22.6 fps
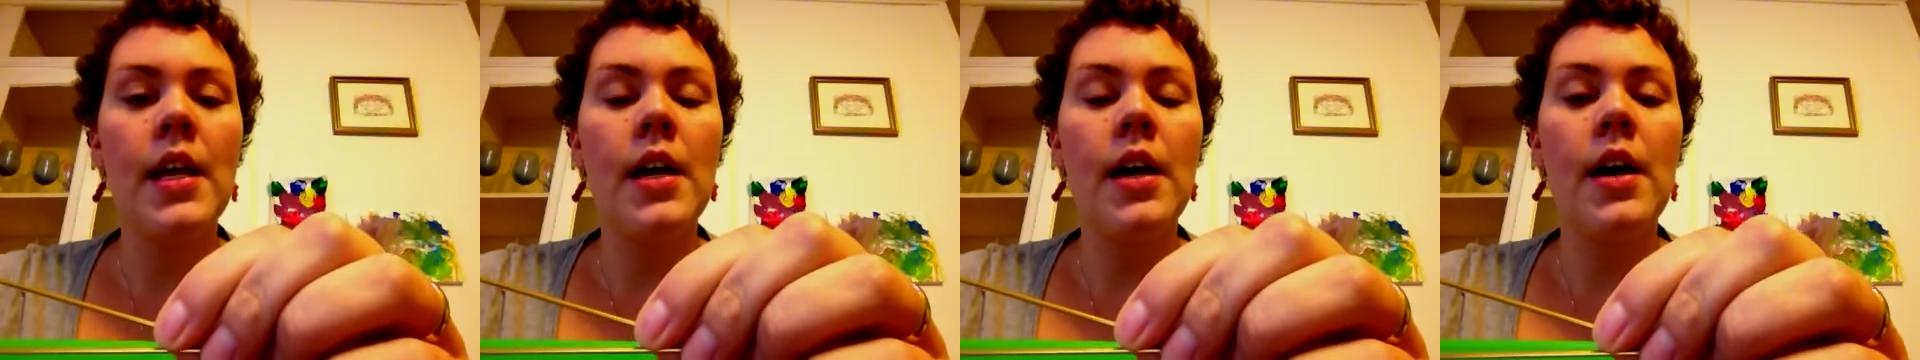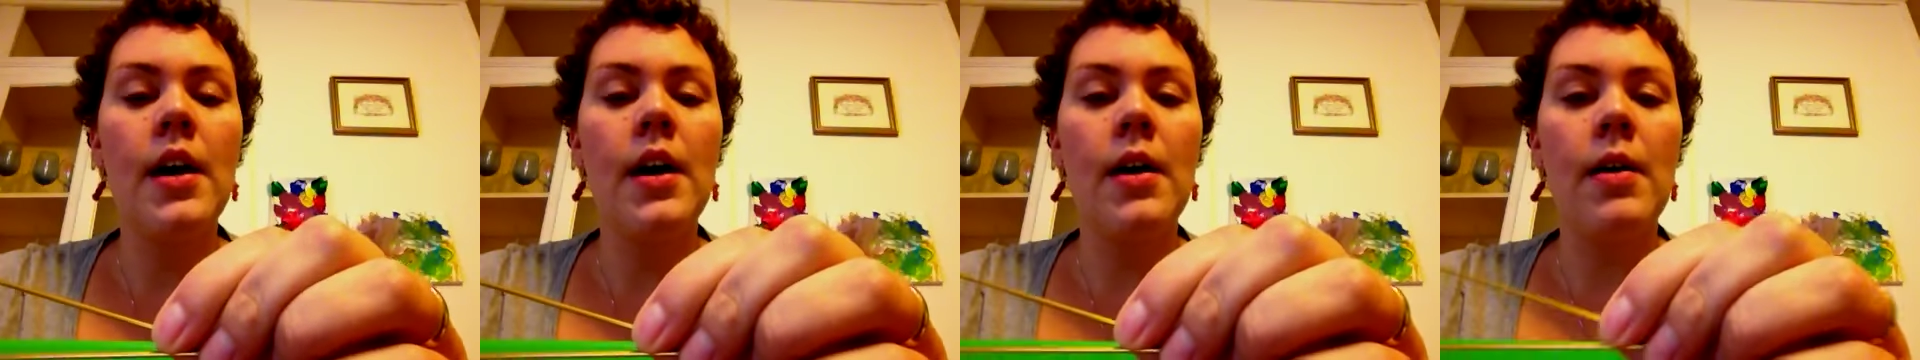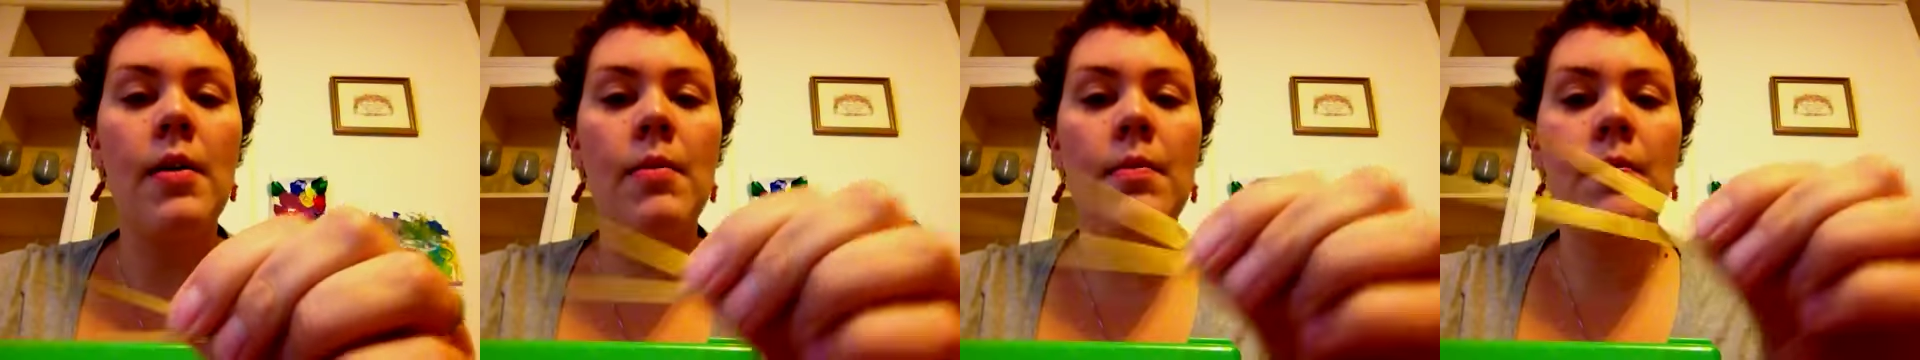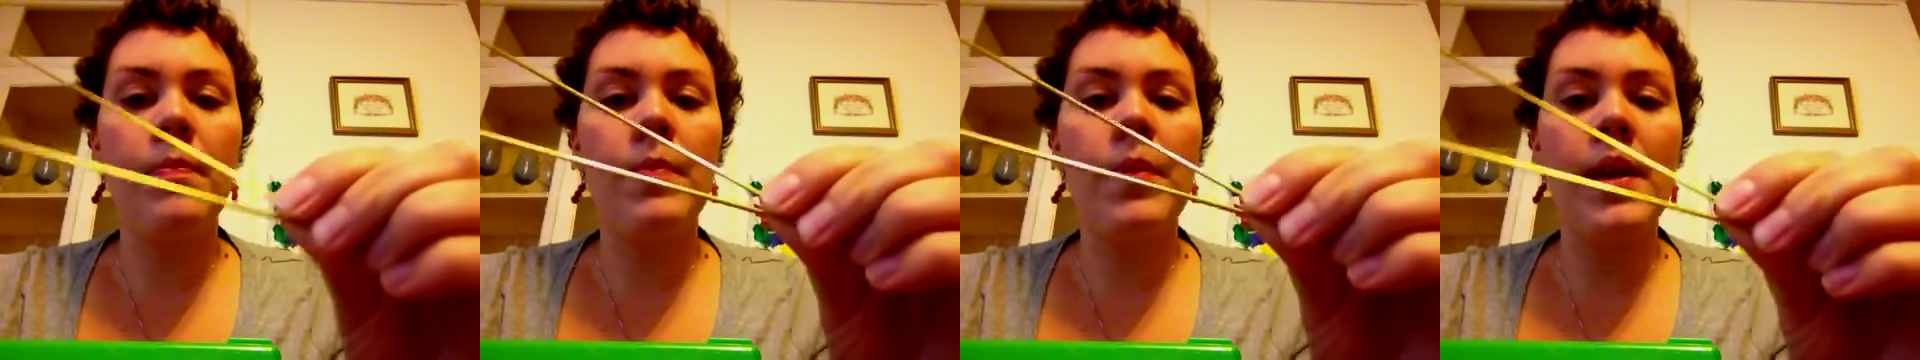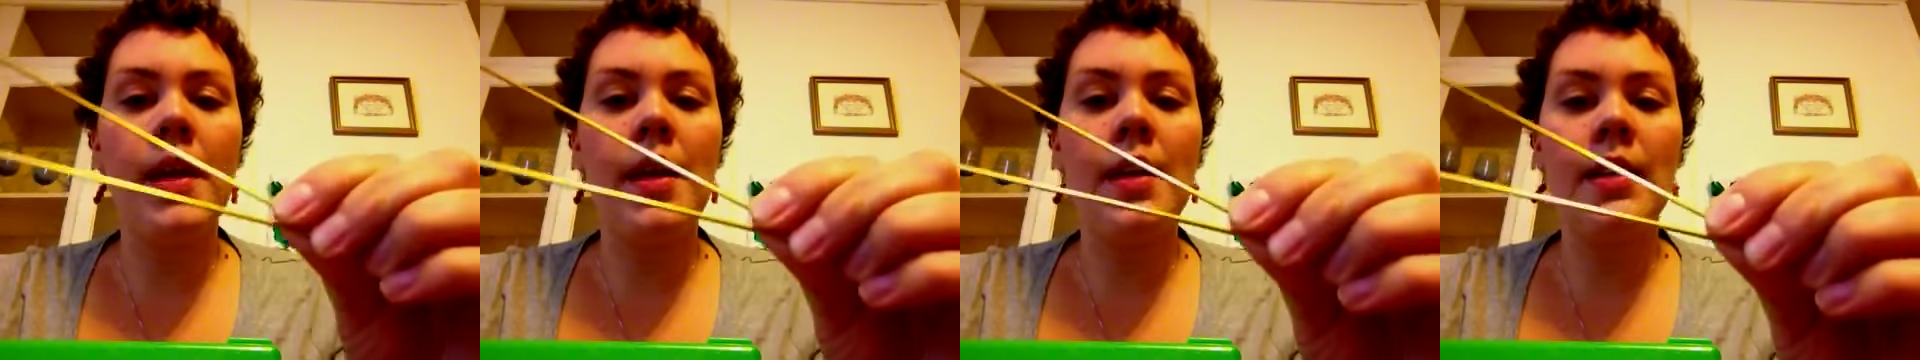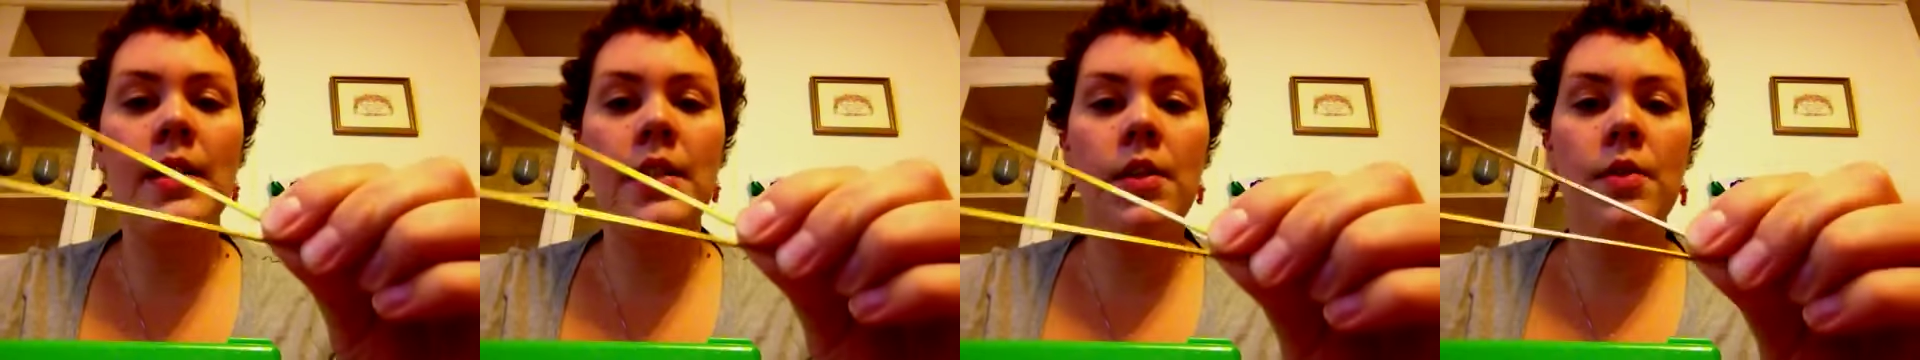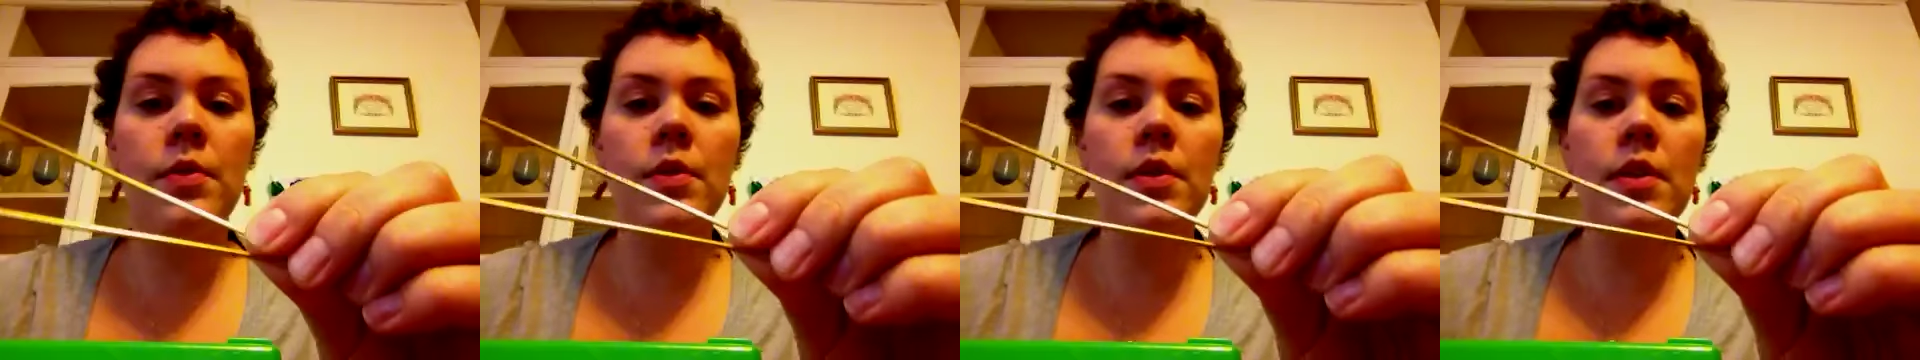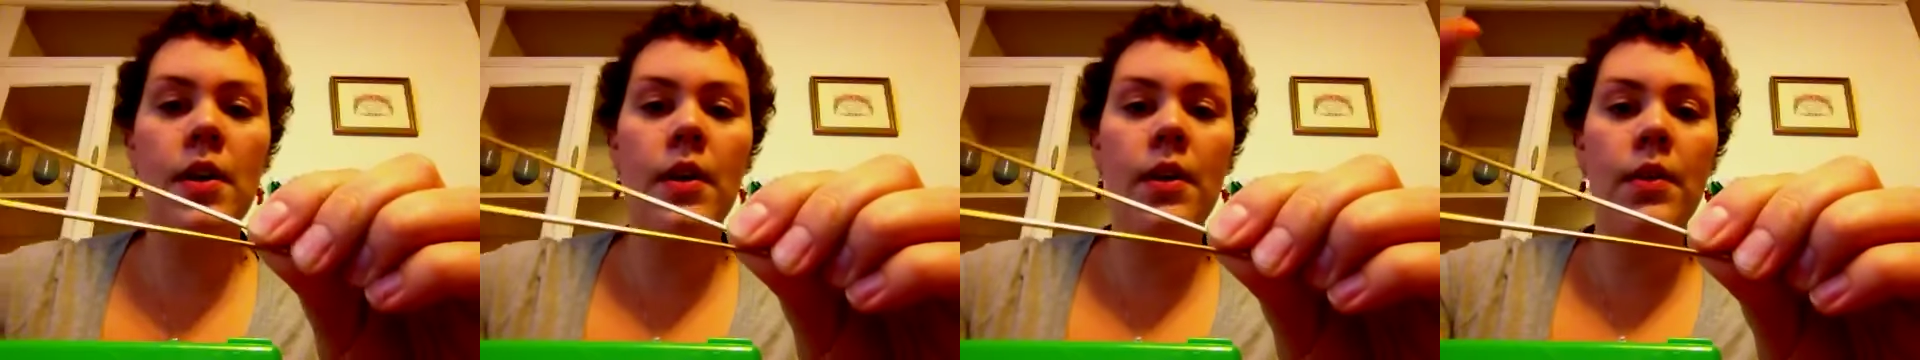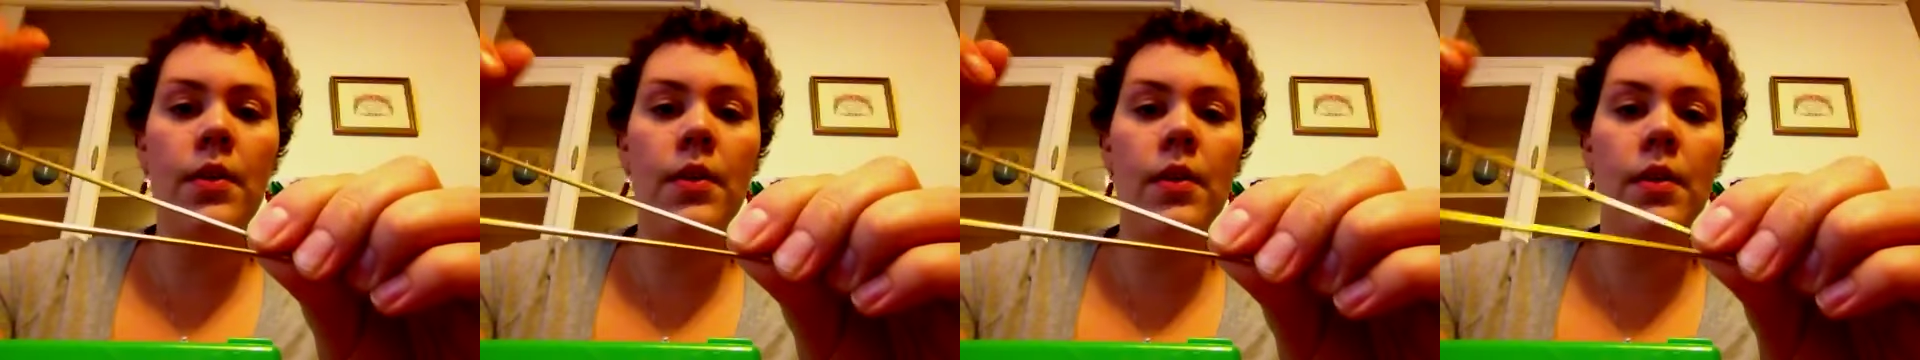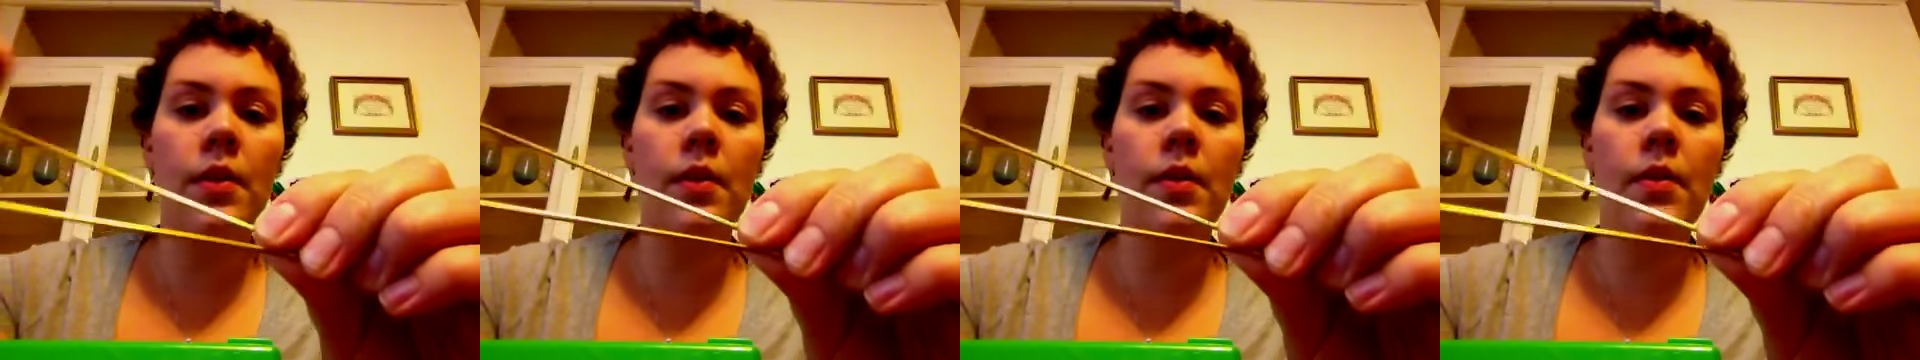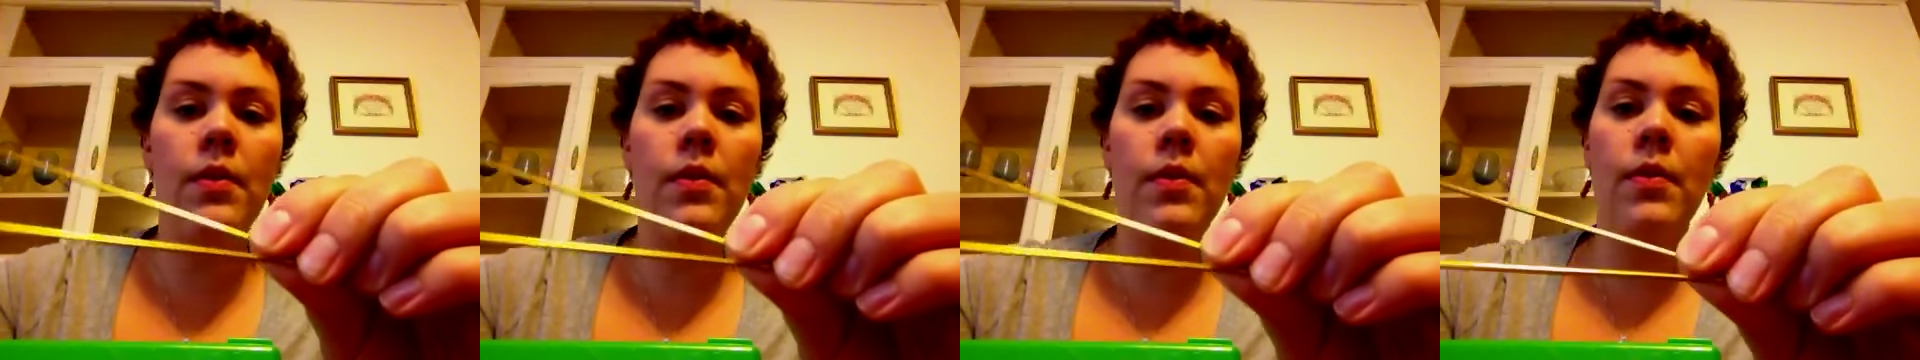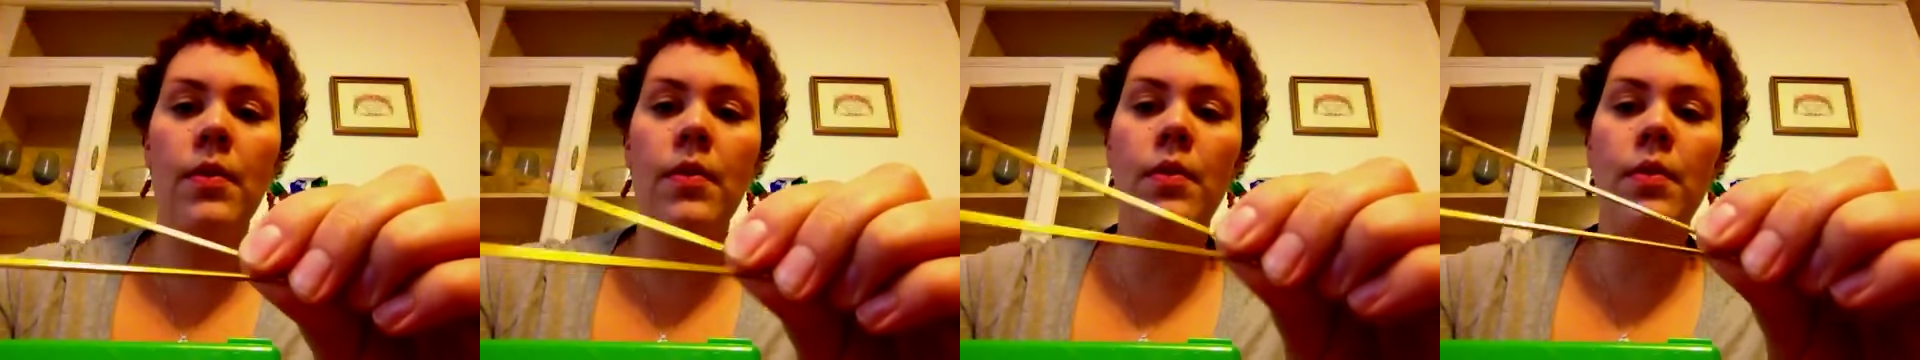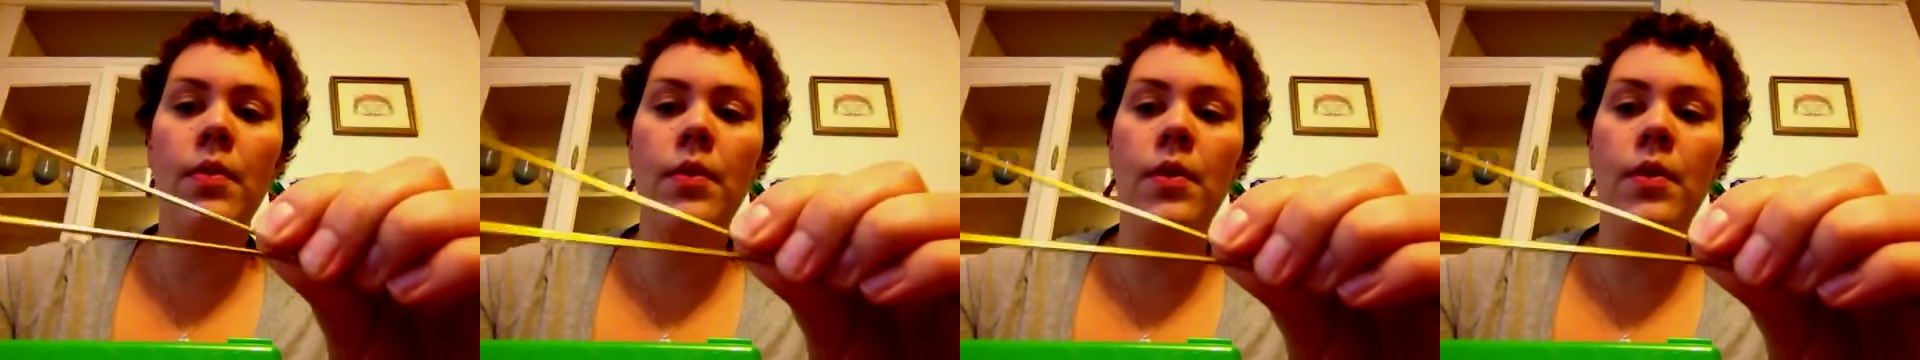and you tuck the